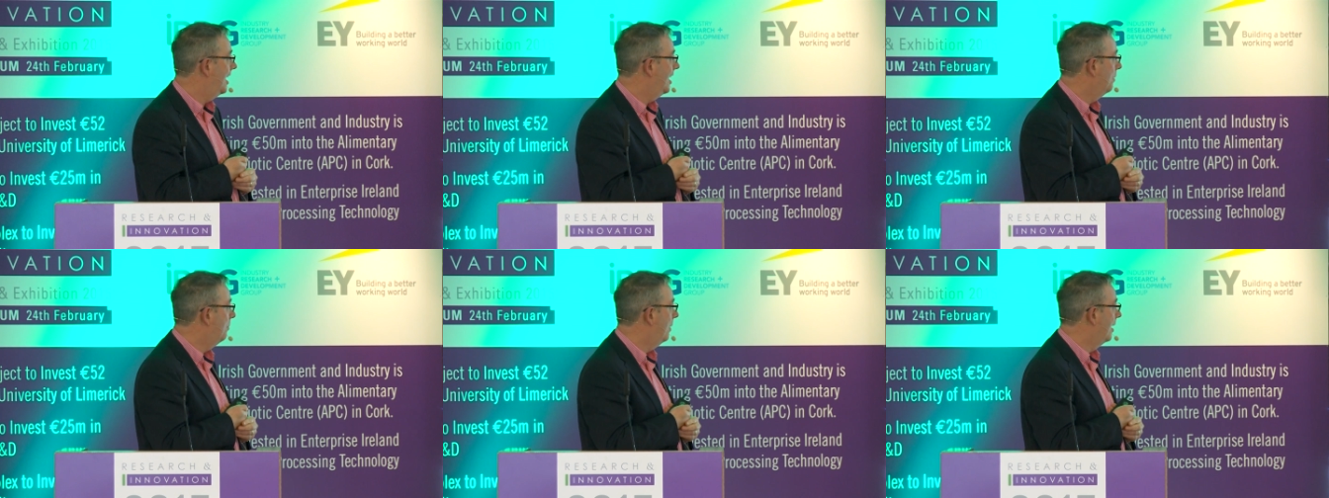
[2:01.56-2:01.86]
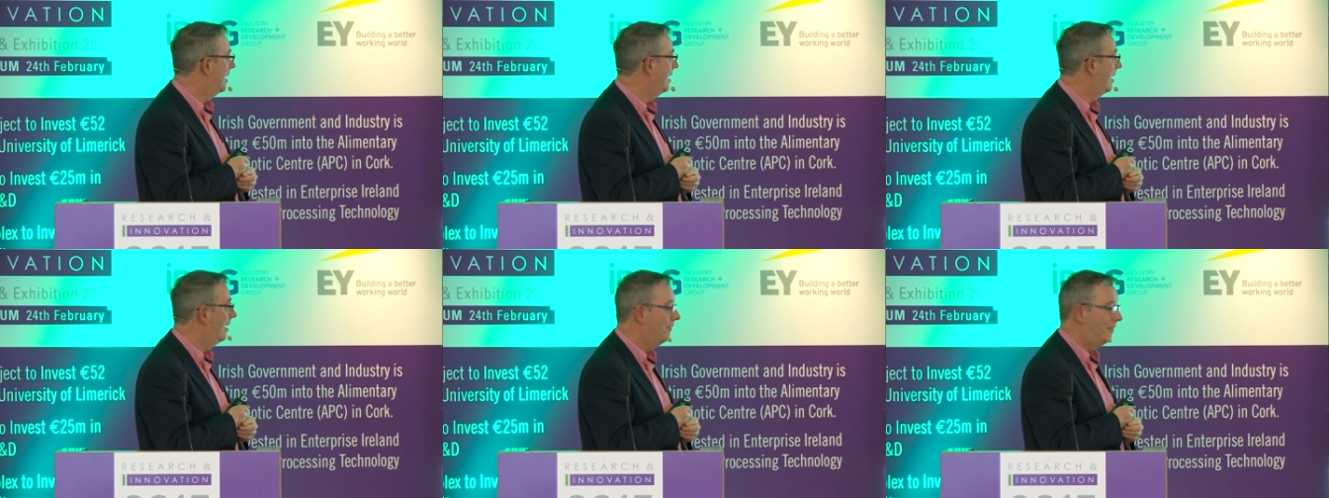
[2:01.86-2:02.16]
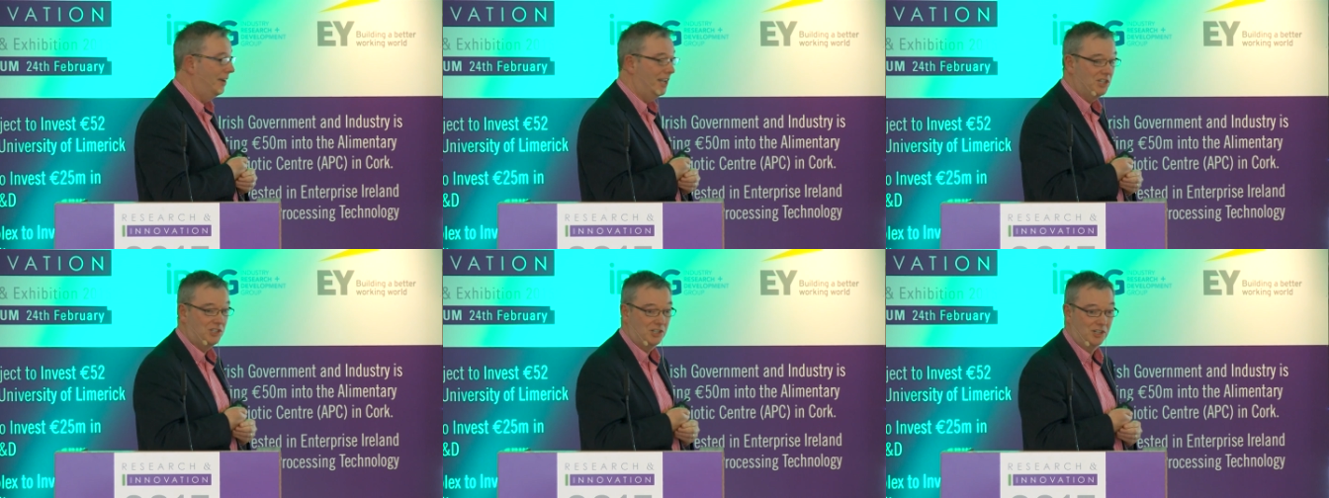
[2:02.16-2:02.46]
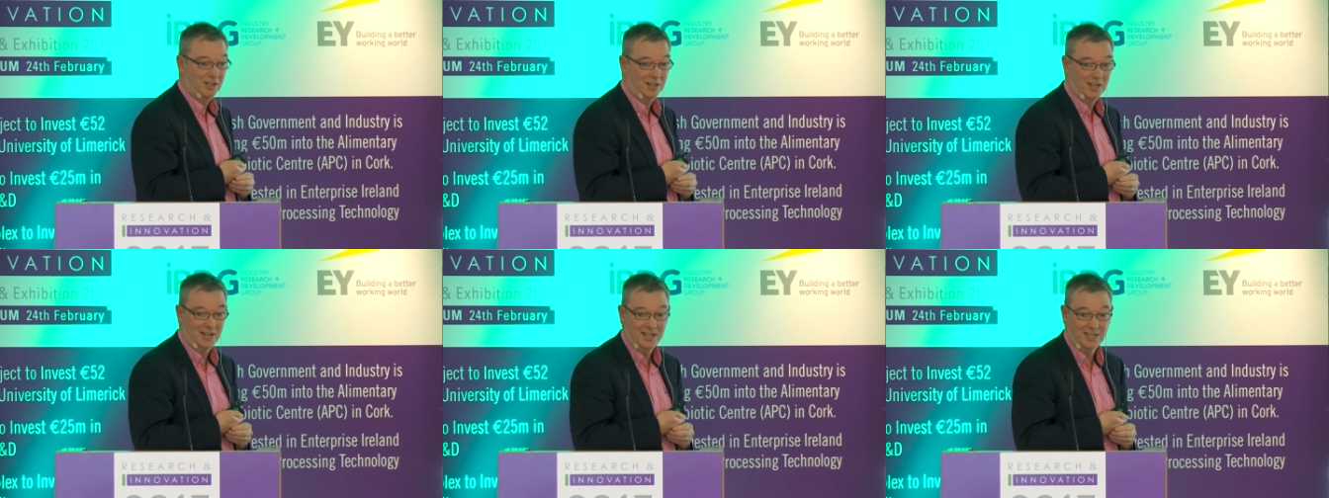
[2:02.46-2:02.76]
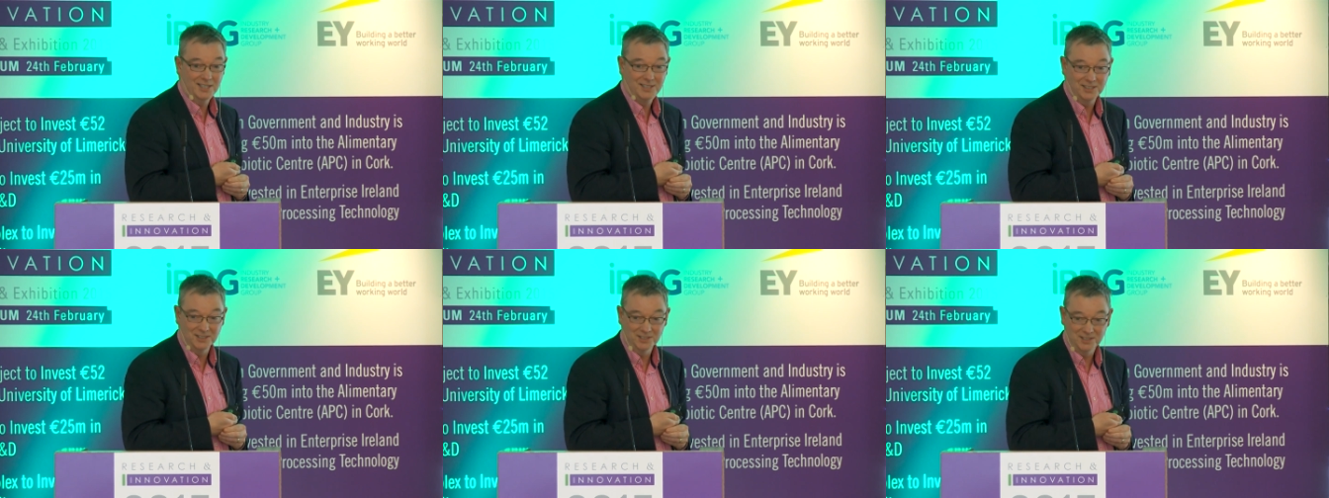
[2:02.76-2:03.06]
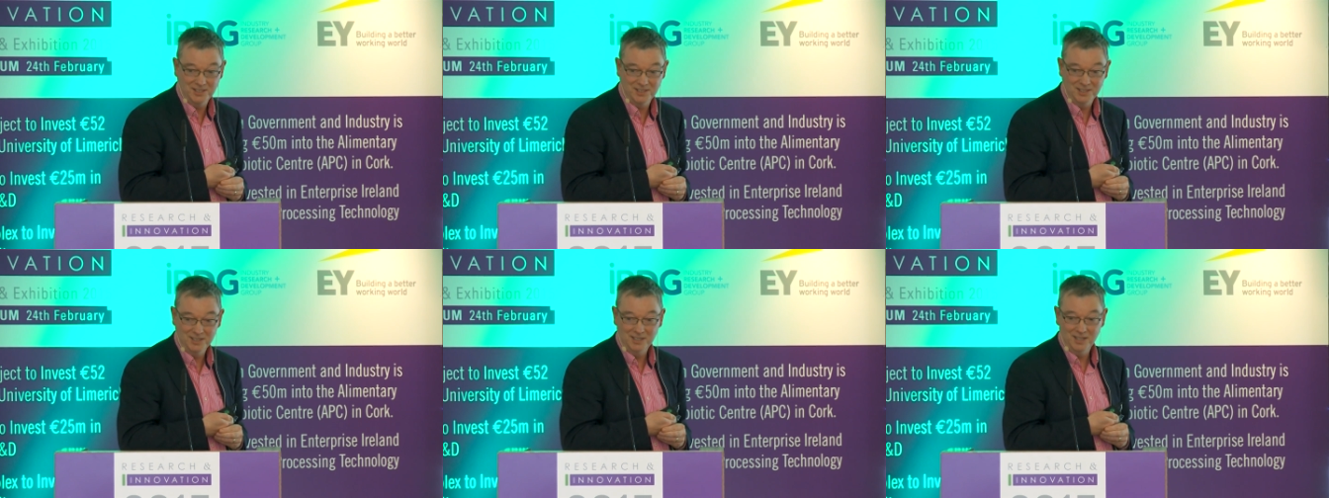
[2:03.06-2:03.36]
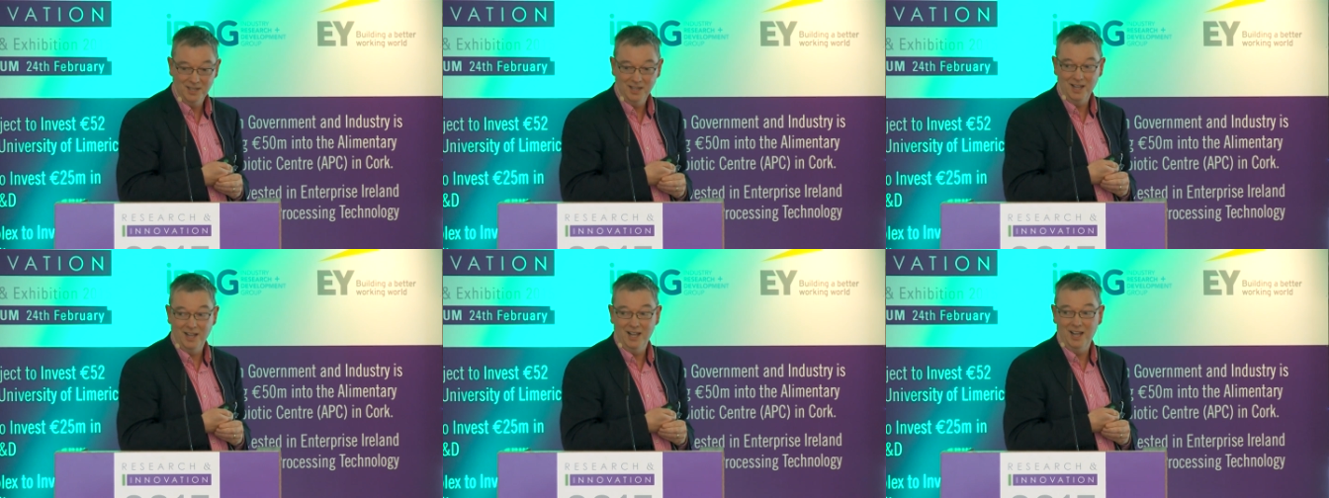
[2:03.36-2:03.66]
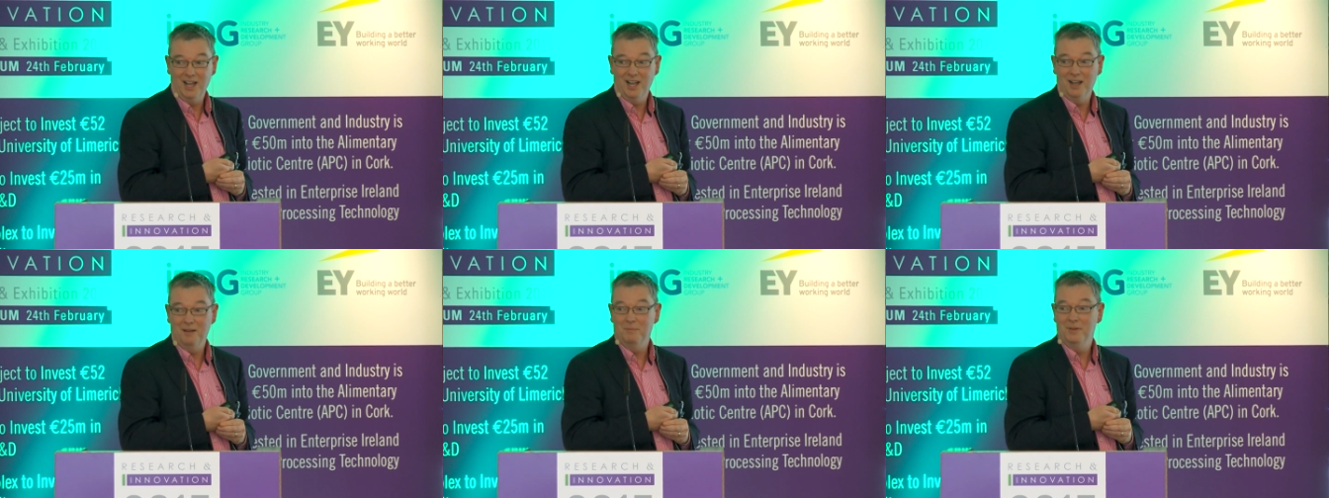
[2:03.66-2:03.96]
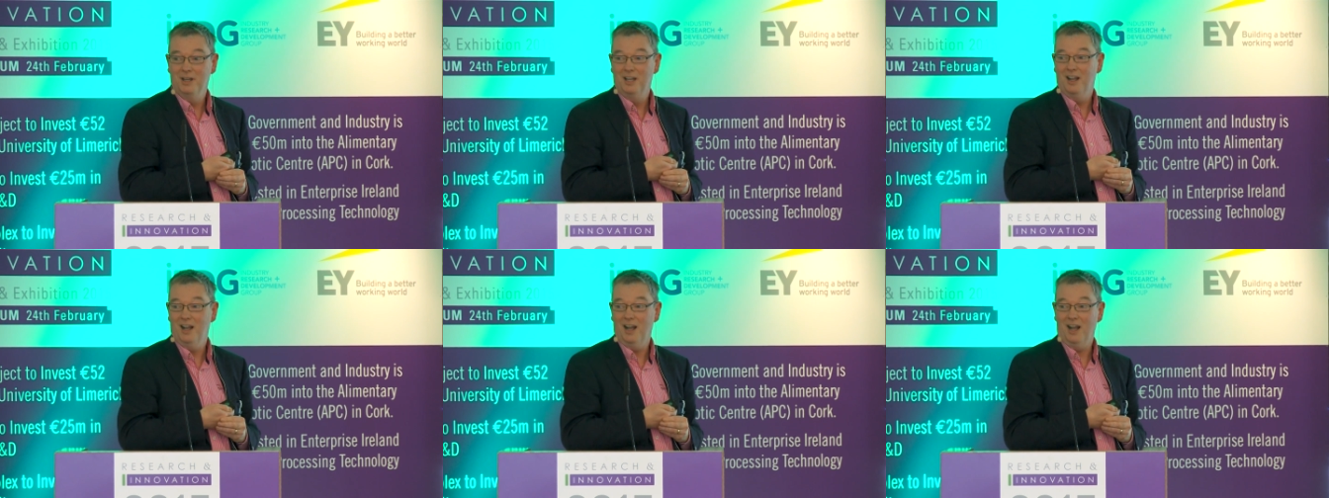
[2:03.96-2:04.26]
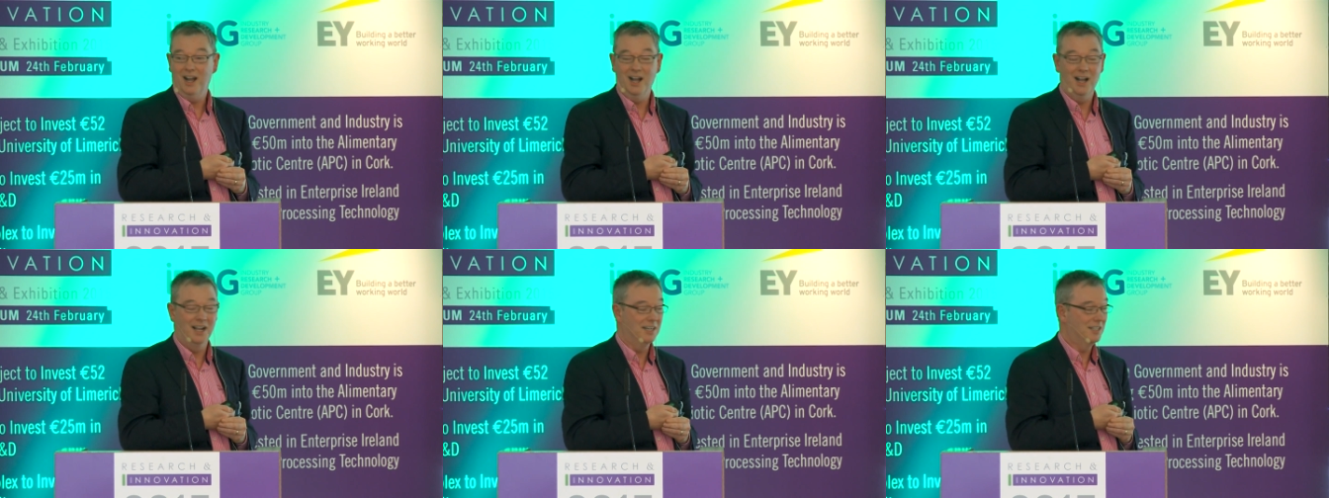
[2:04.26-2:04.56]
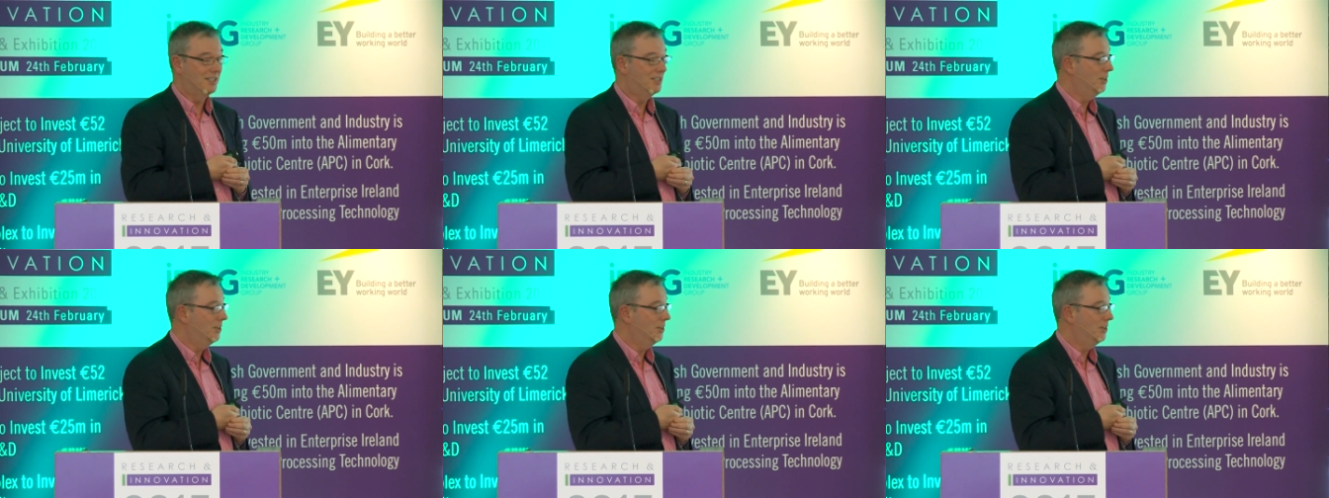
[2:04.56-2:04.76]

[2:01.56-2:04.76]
you what innovation isn't. And